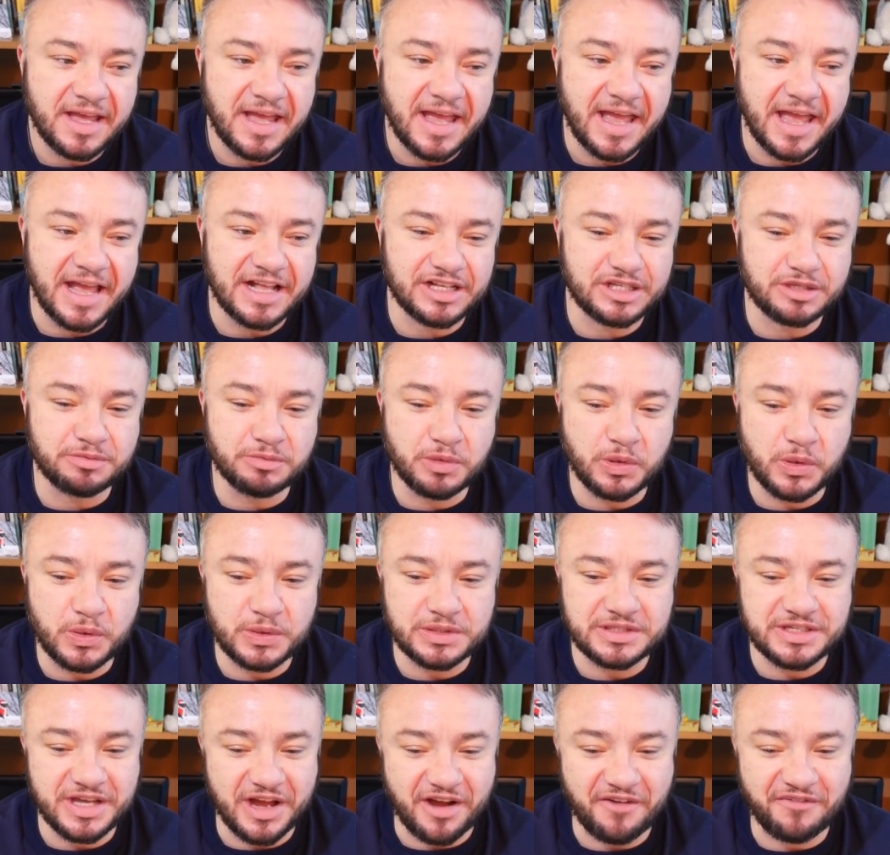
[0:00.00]
It's more
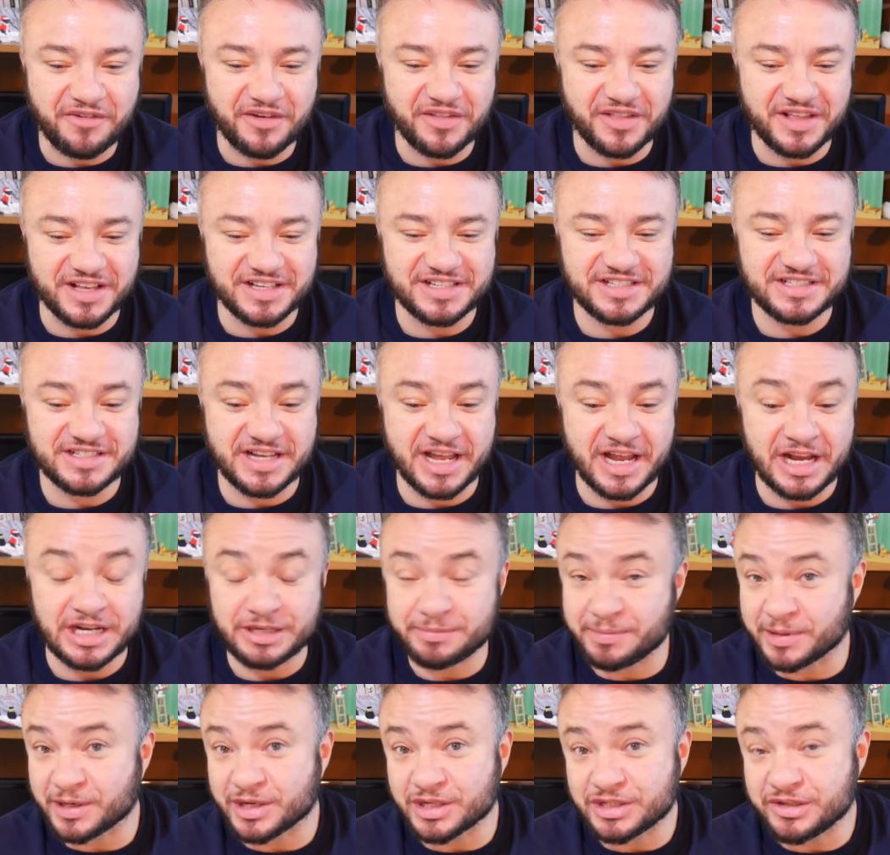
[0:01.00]
tough at this stage
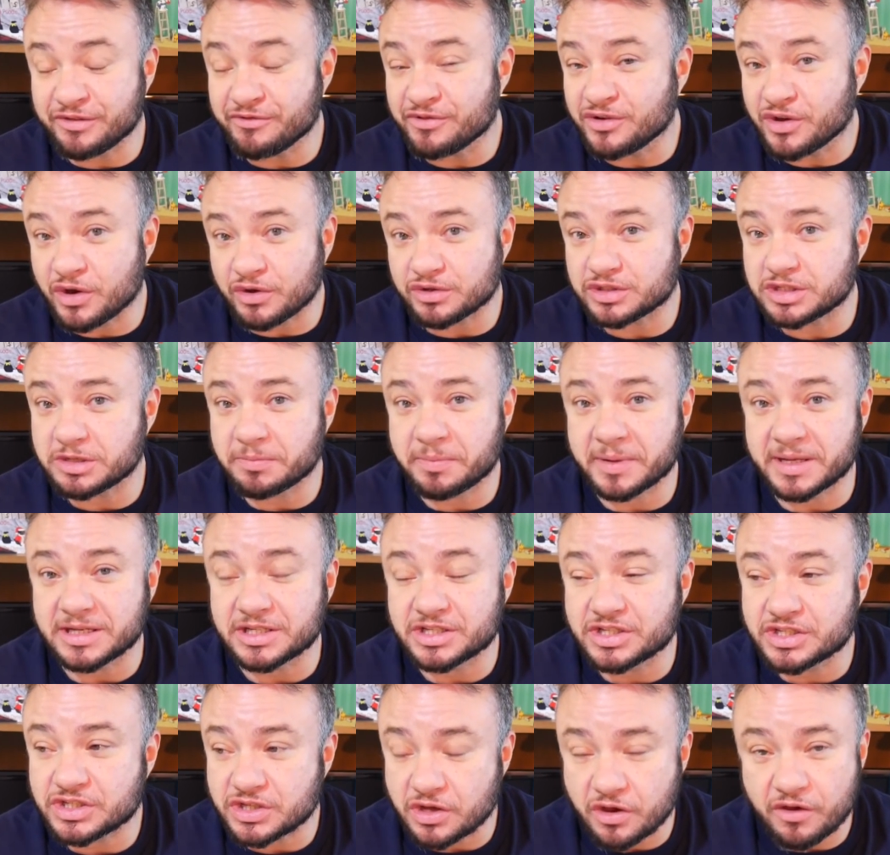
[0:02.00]
because you've got to be
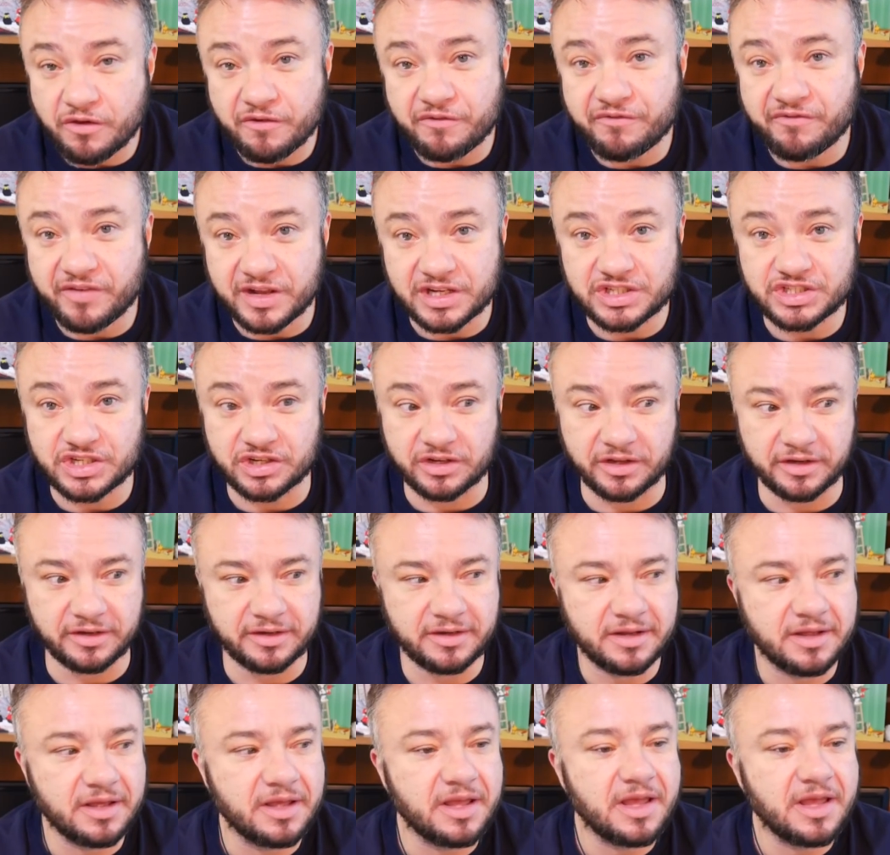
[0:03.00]
so vigilant